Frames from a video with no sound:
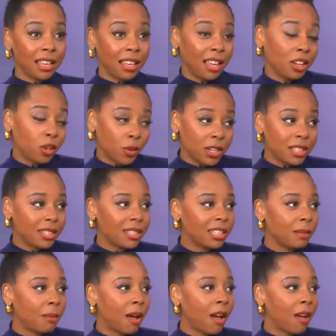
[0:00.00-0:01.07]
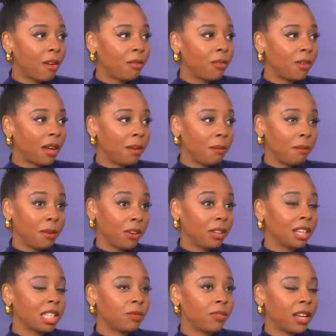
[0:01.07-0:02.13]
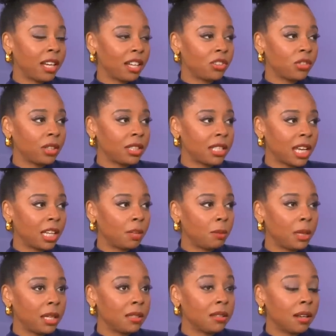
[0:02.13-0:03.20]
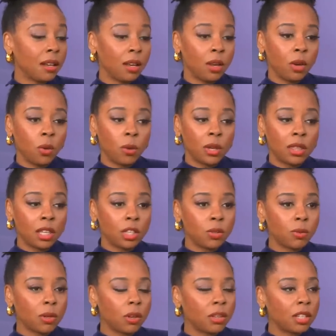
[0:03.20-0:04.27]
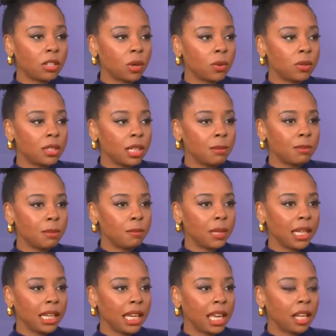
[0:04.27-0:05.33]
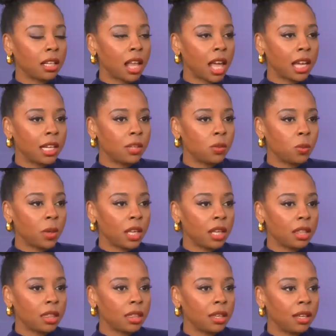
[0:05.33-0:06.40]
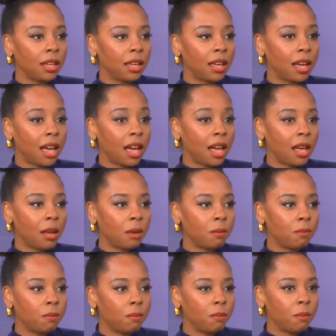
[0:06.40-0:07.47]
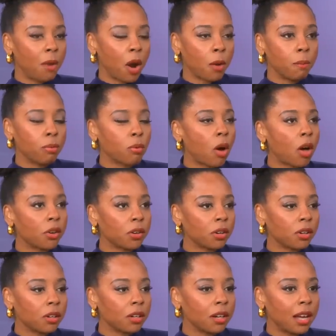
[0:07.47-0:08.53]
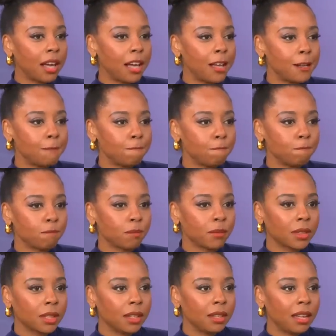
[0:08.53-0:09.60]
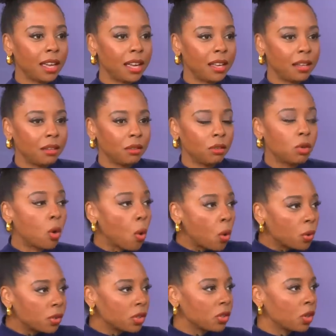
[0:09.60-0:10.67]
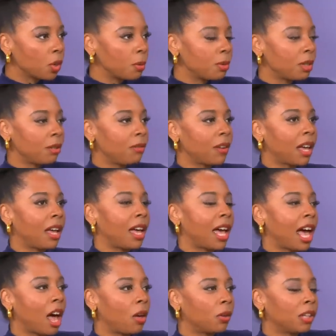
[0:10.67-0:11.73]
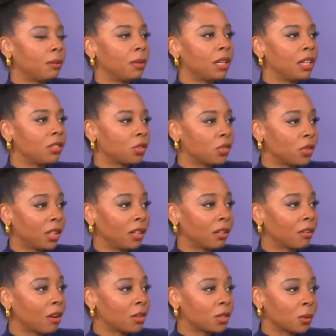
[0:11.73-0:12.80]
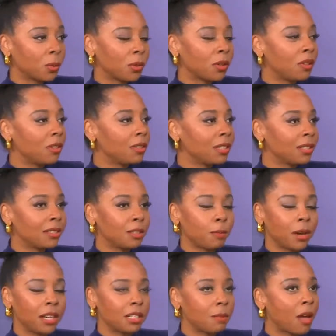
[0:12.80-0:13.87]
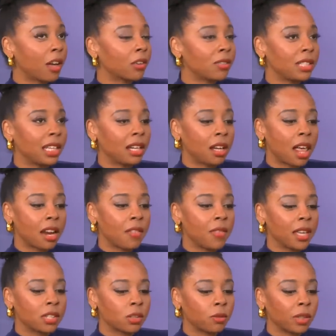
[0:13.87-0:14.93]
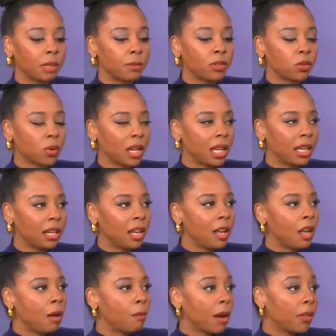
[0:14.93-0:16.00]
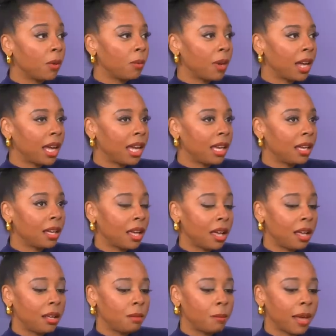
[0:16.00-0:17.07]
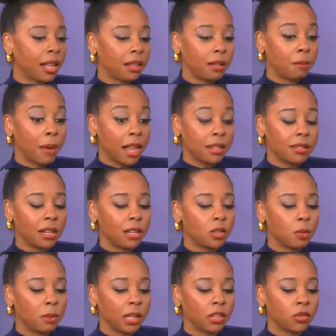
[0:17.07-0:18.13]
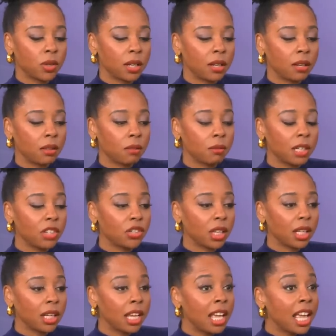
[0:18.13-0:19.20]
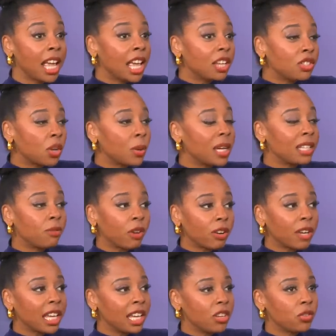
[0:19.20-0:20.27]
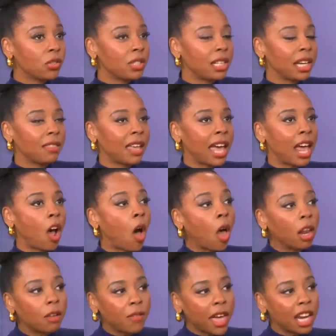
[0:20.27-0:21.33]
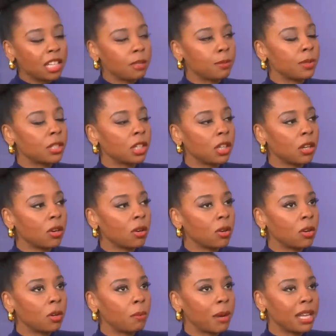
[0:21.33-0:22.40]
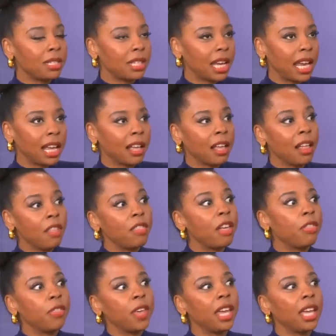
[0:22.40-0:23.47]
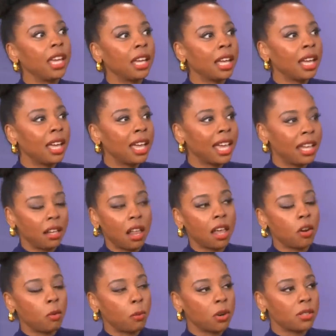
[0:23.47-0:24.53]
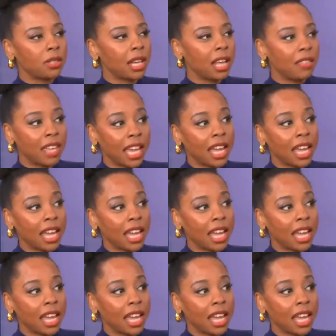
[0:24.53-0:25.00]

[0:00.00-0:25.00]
a criticism of America's financial entanglement with Israel that don't seem to be aligned with uh, our broader. Um, uh, goals in terms of uh, how communities are treated across the world and spreading democracy, and a lot of things are really betrayed by the way uh, Palestinians are being treated in the region. And so it is very interesting that all of that is obscured by saying the thing Ilhan Omar said, the